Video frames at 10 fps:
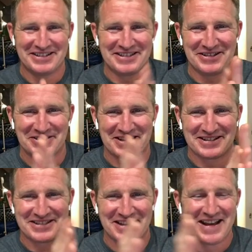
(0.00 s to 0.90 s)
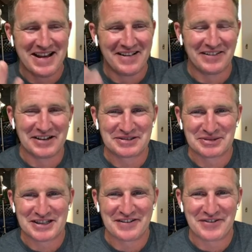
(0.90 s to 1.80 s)
it still gets leave some
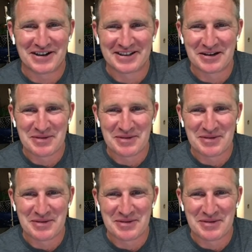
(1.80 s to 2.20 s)
stuff on there.